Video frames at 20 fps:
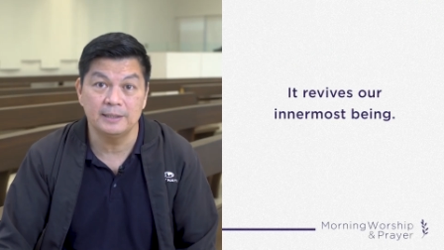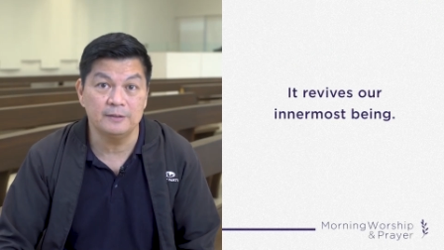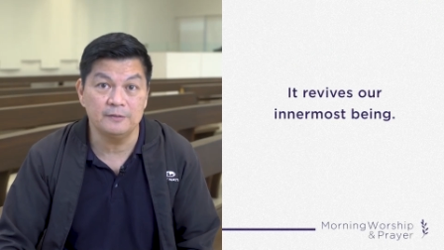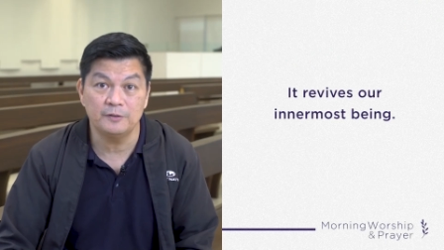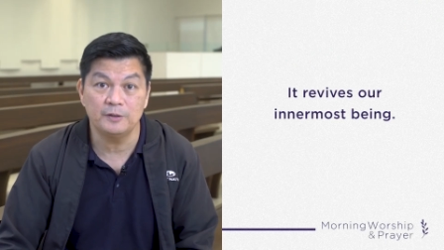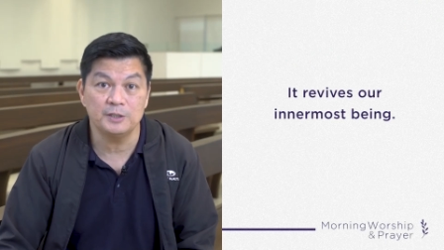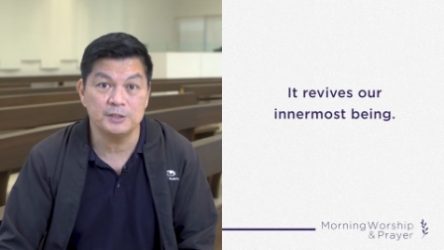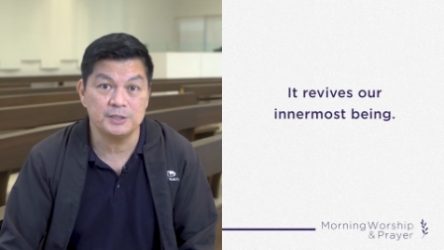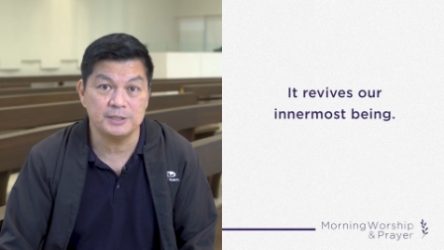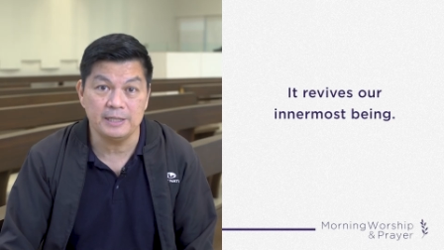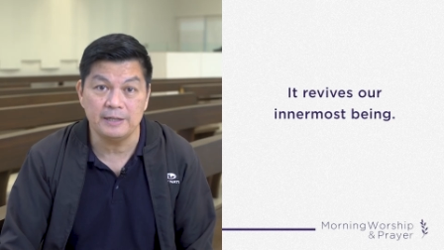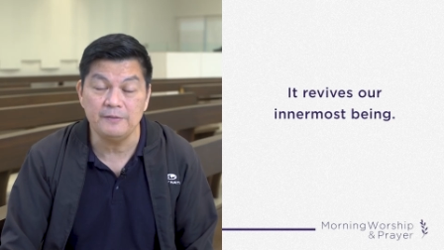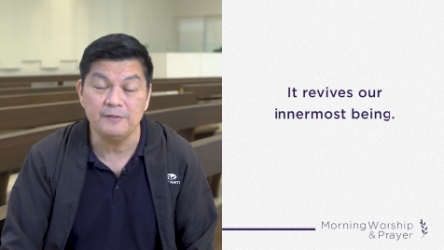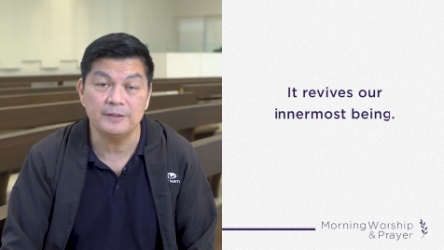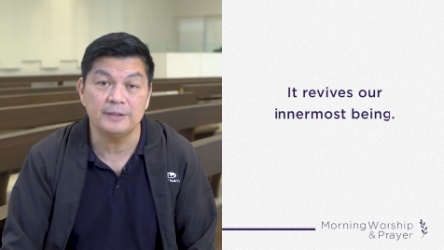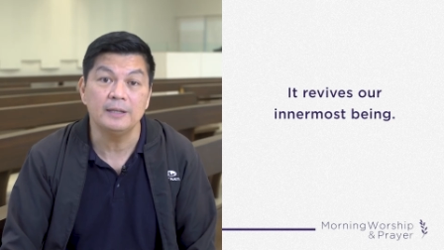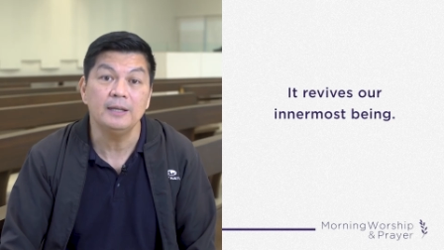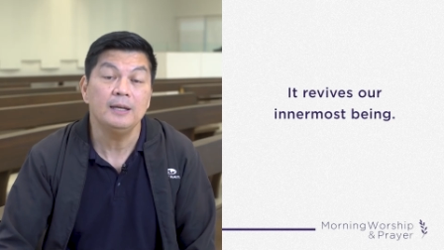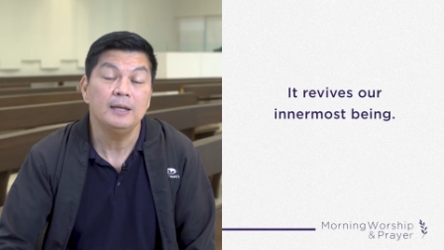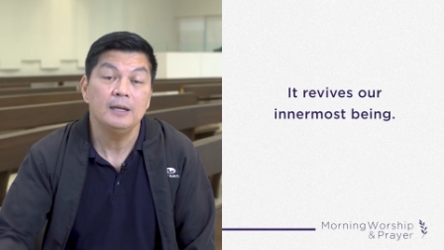In verse
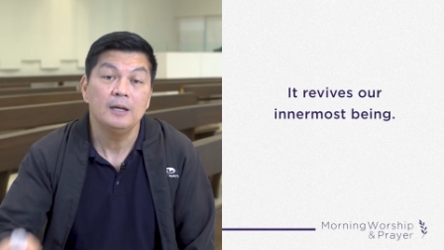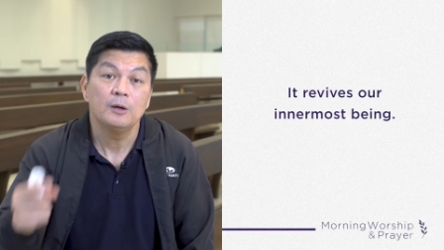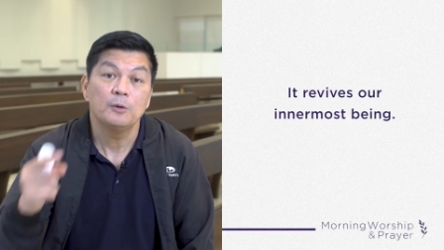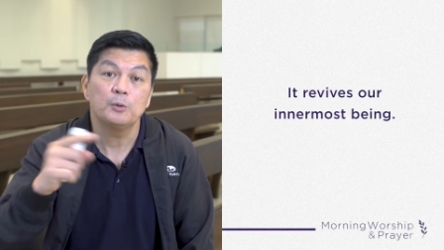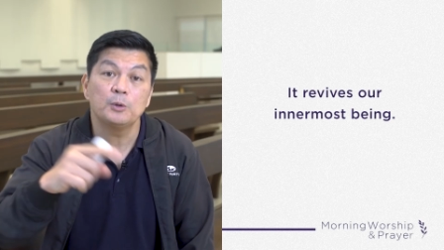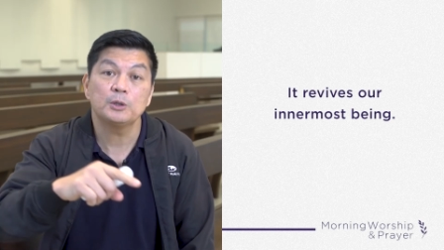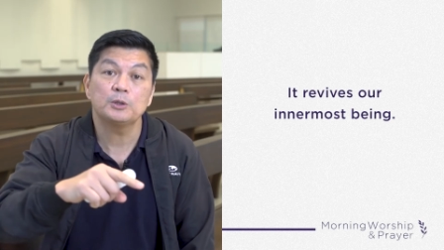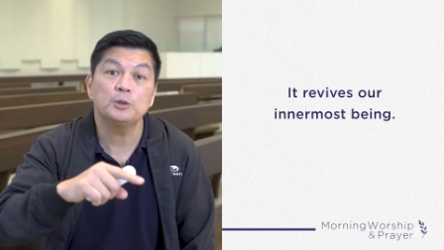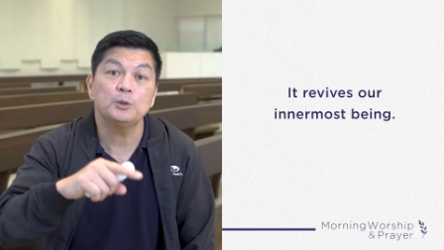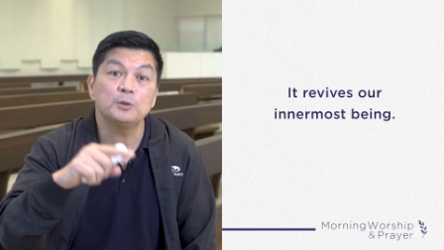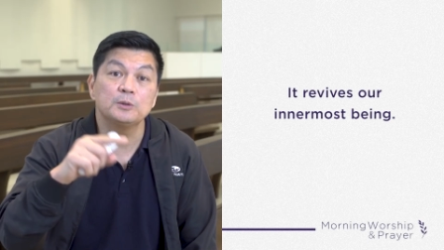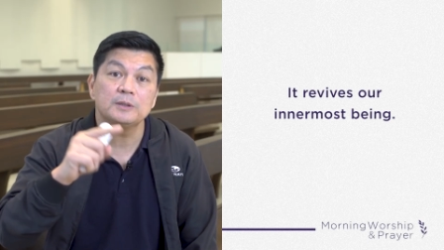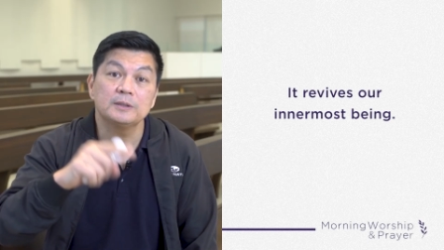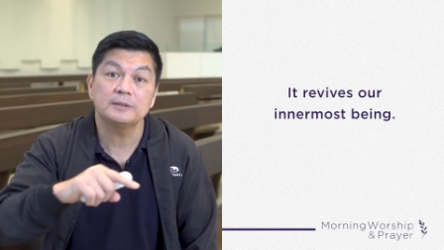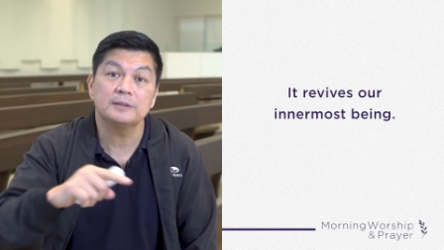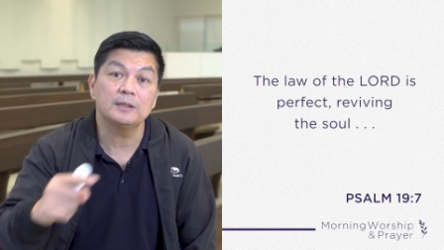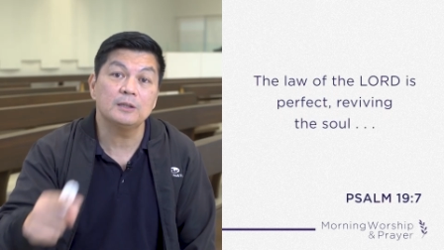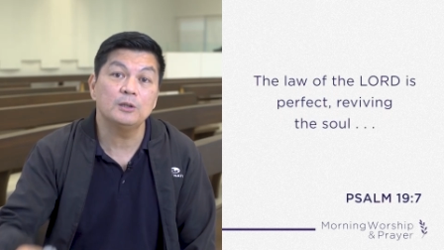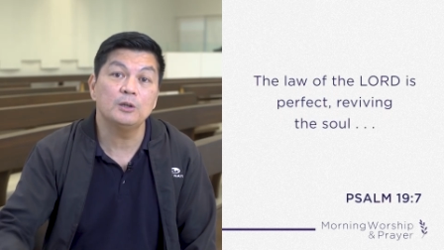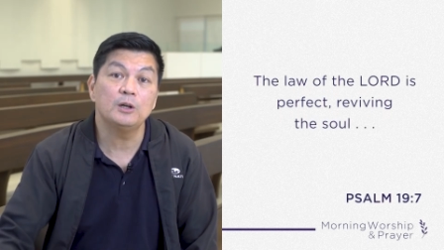7, we're told
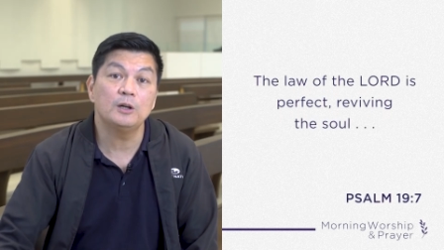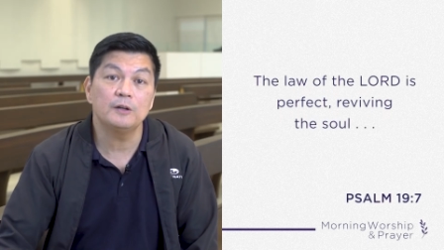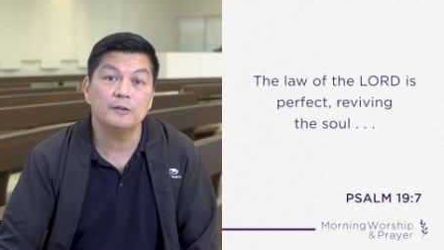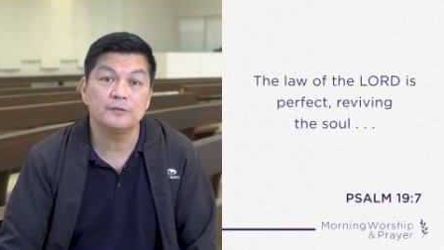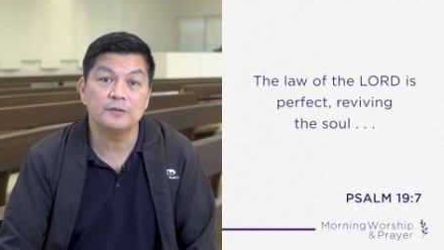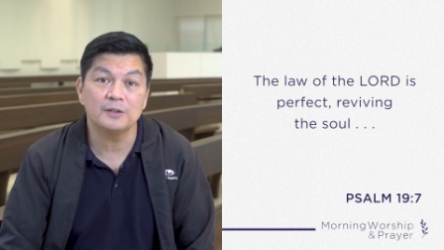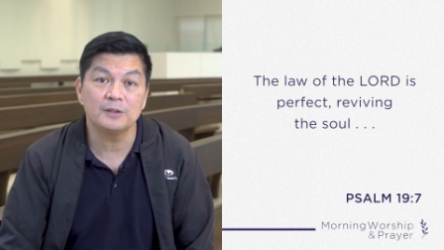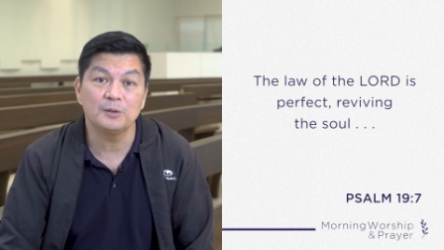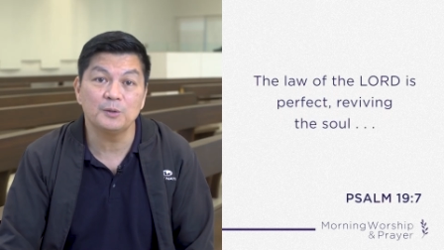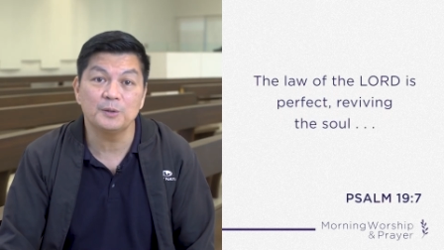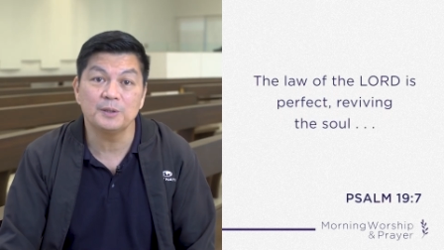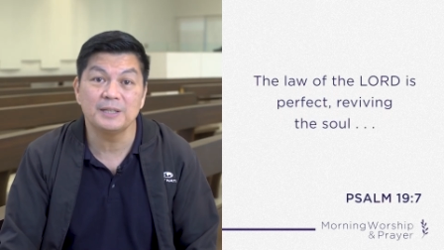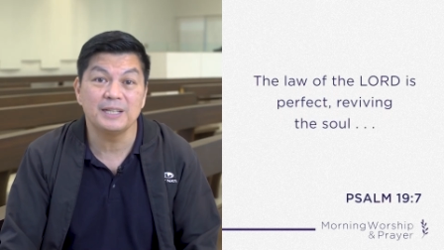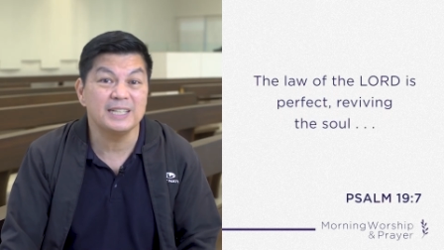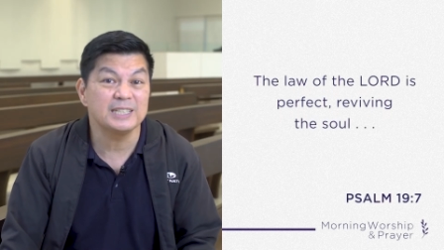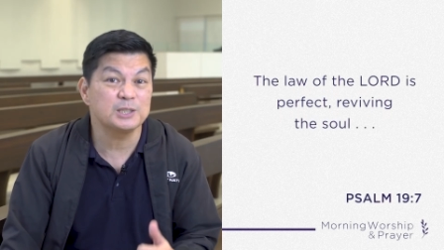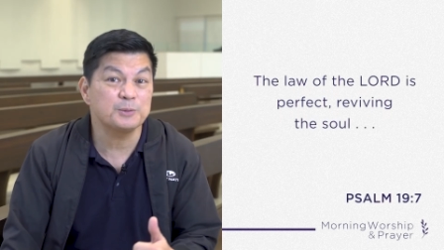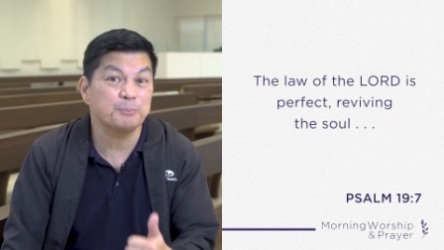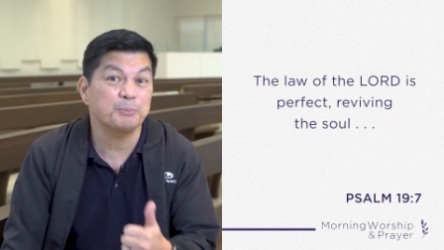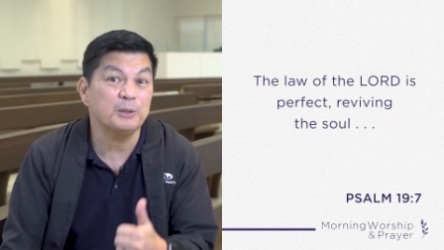that the law of the Lord
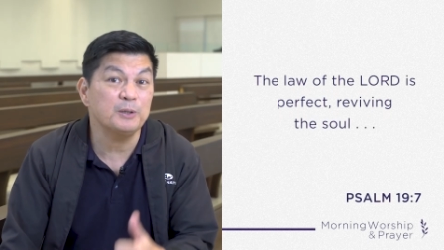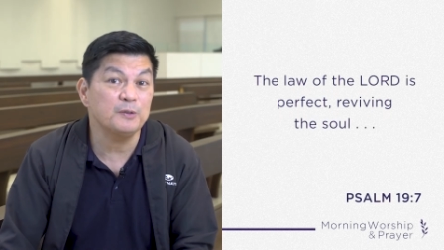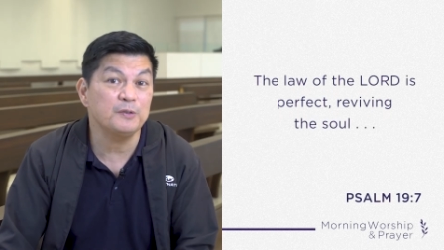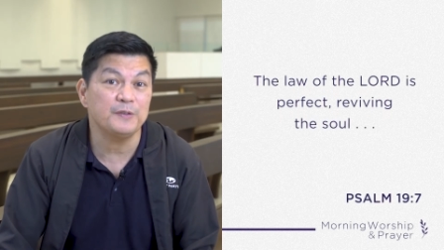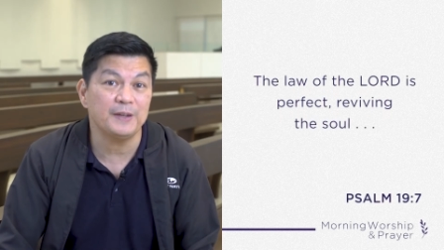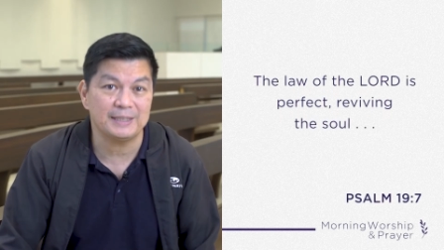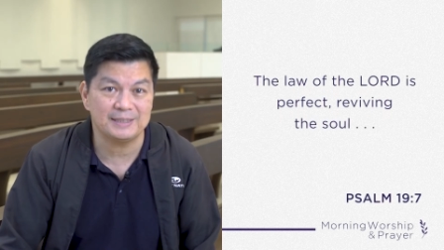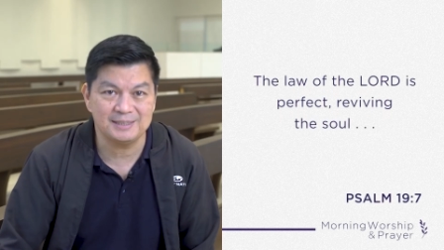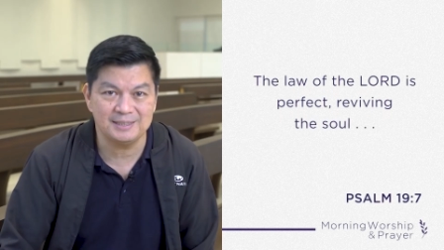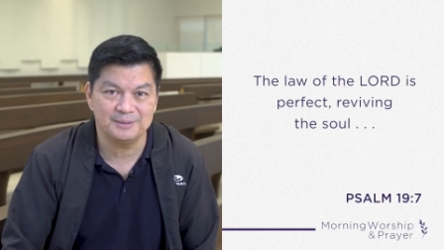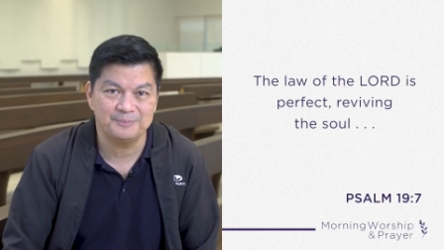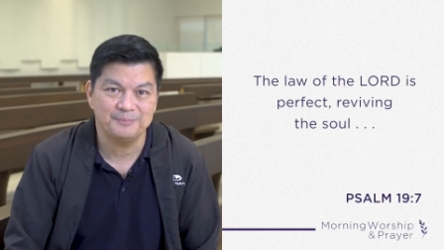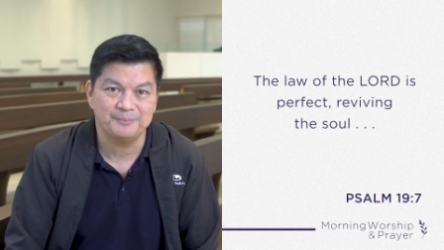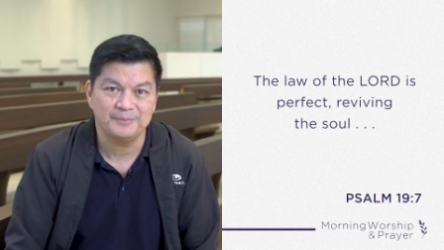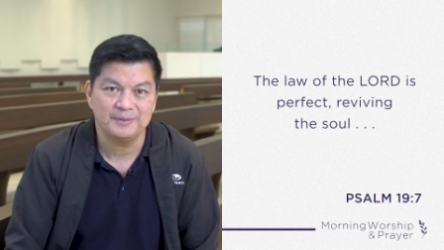is perfect,